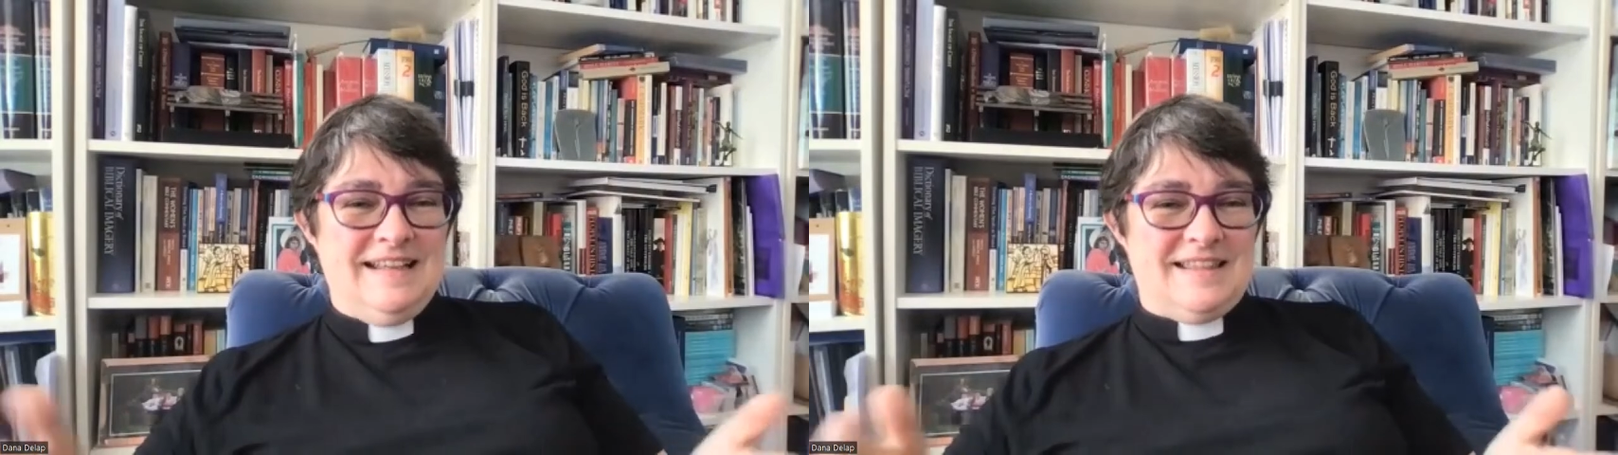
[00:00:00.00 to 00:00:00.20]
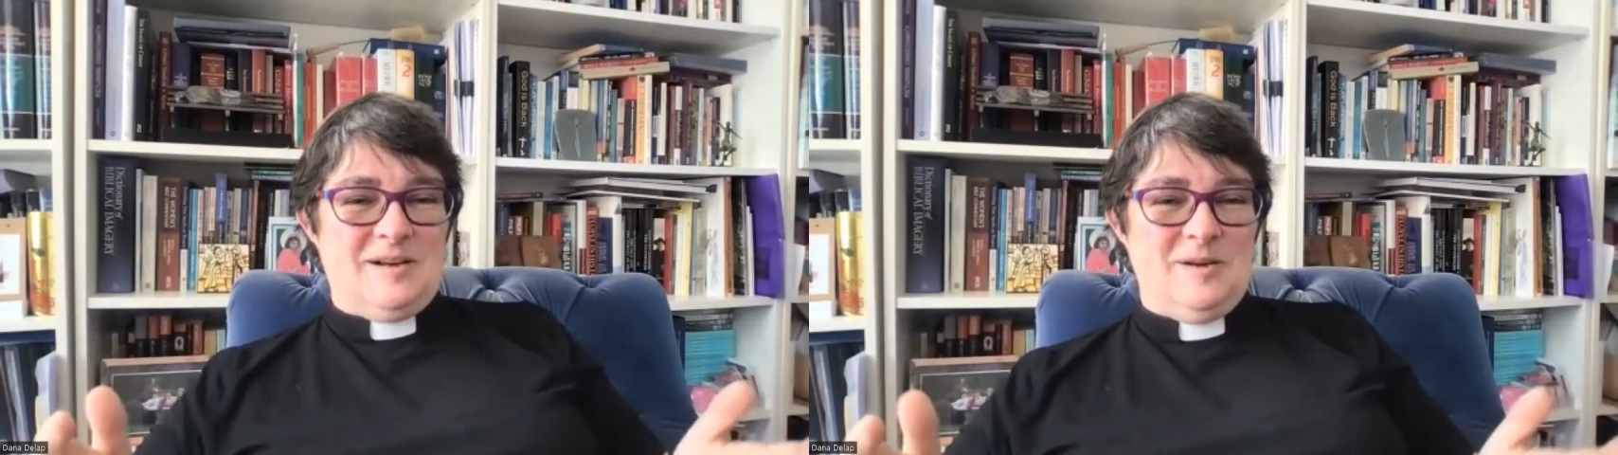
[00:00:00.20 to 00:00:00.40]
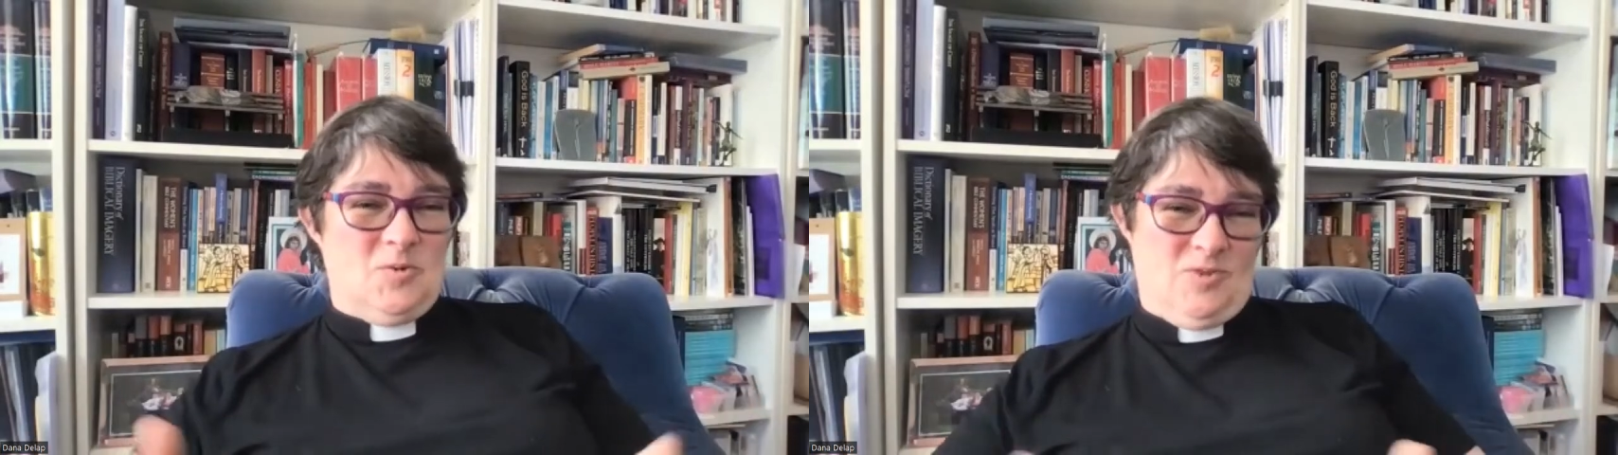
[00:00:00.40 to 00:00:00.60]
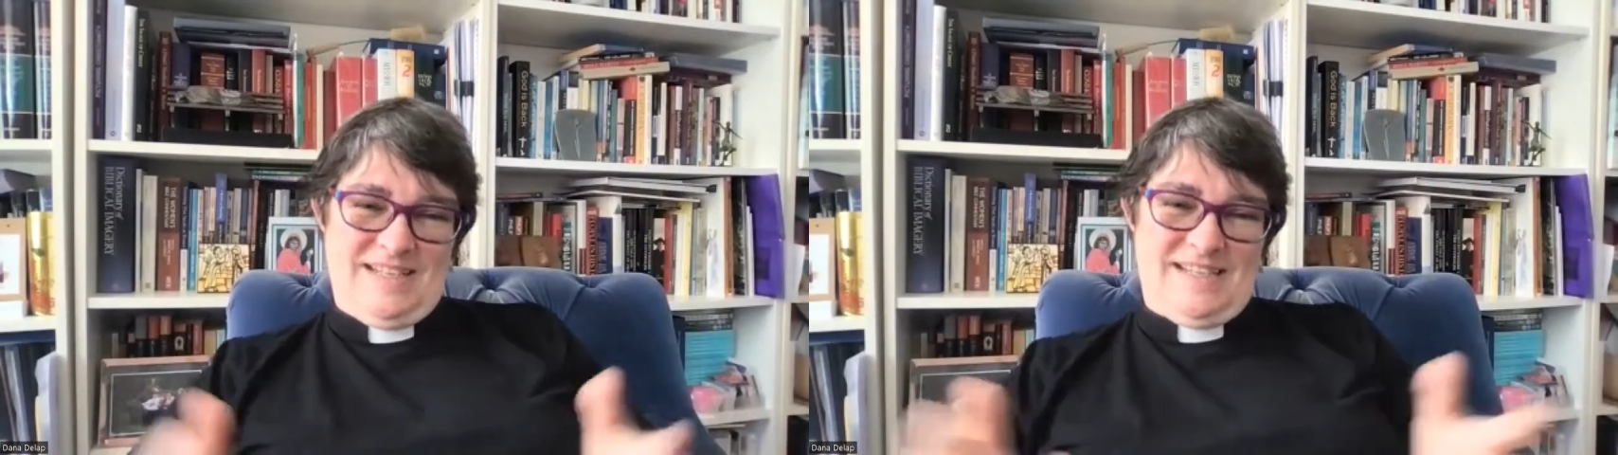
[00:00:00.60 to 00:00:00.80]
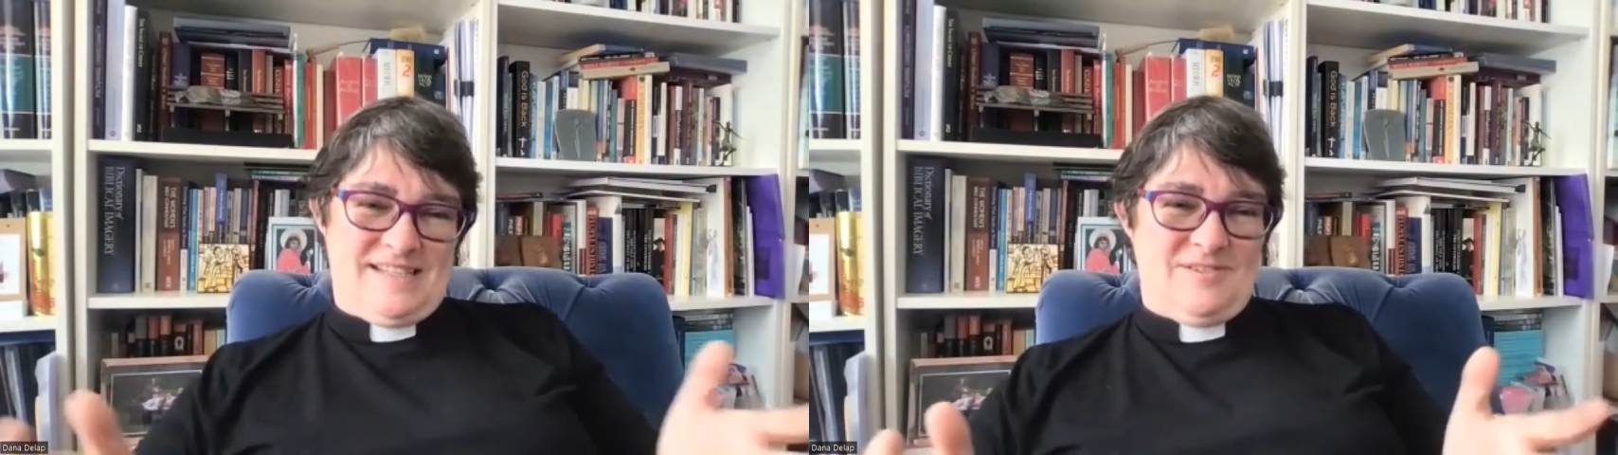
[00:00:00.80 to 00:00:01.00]
the
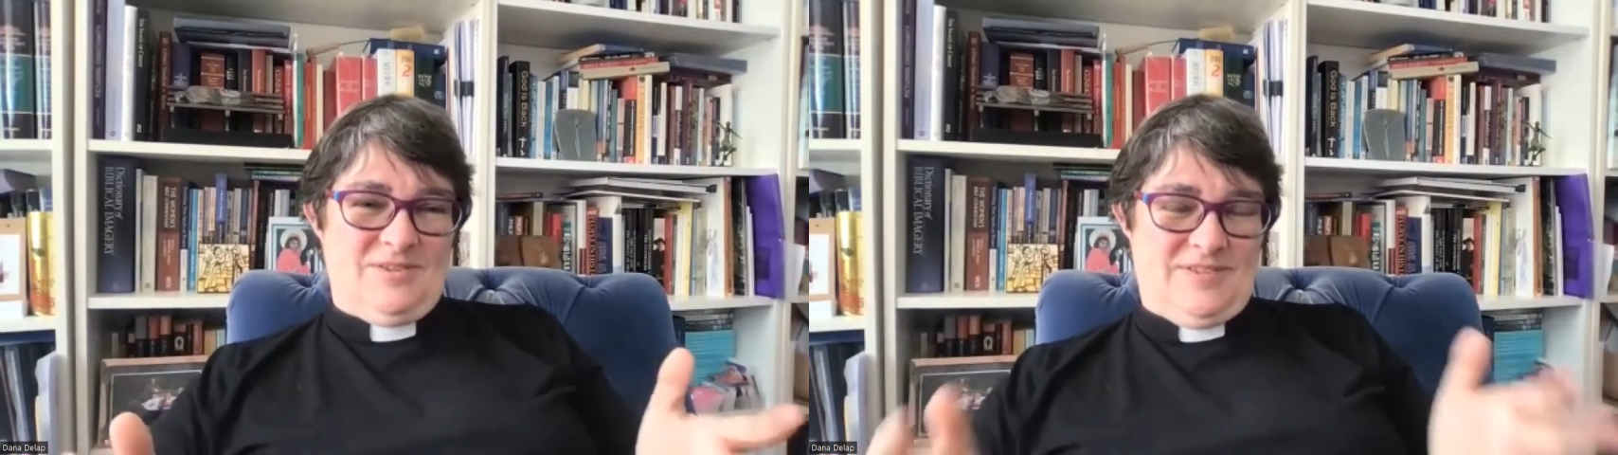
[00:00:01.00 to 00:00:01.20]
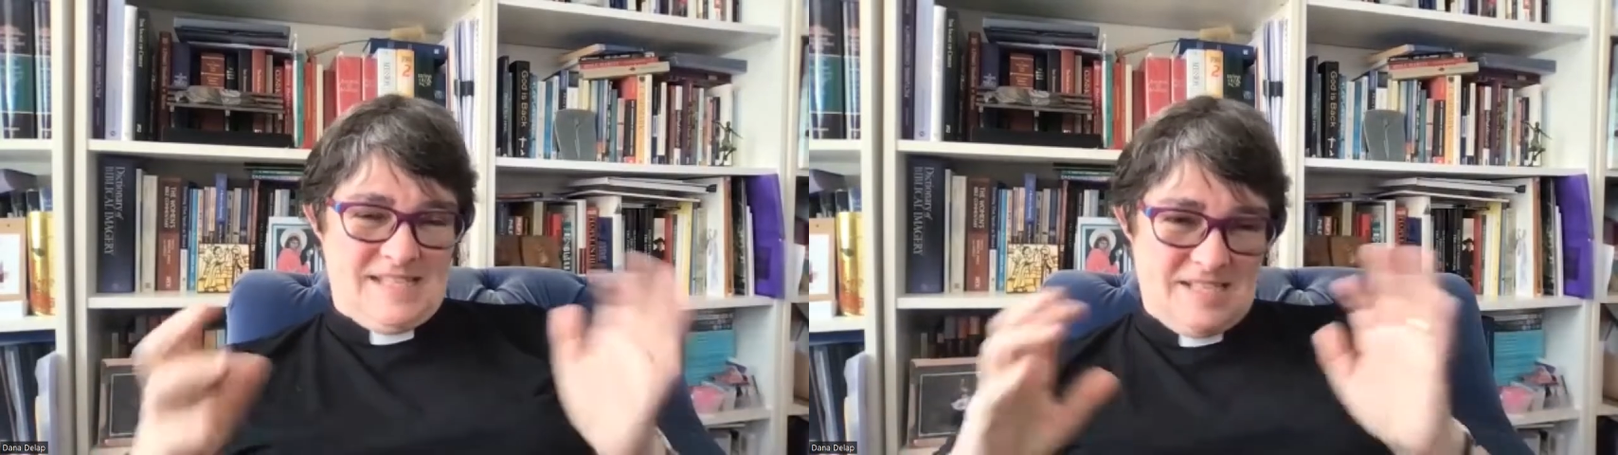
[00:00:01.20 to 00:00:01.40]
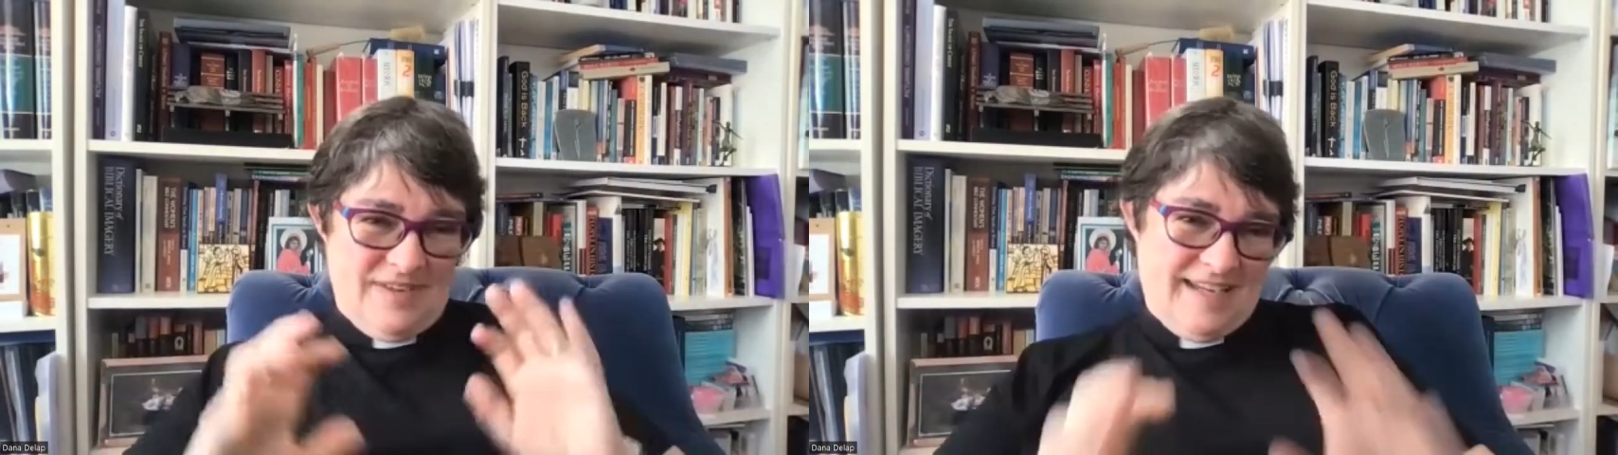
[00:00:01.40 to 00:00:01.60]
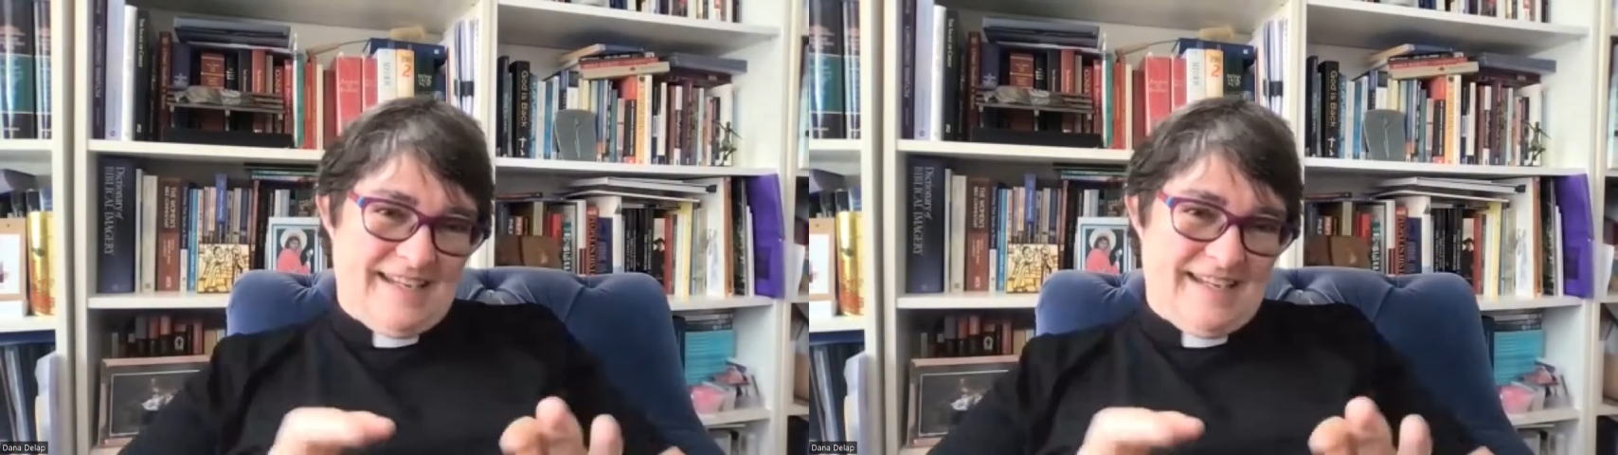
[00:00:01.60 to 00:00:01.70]
glorious and all the rest of it,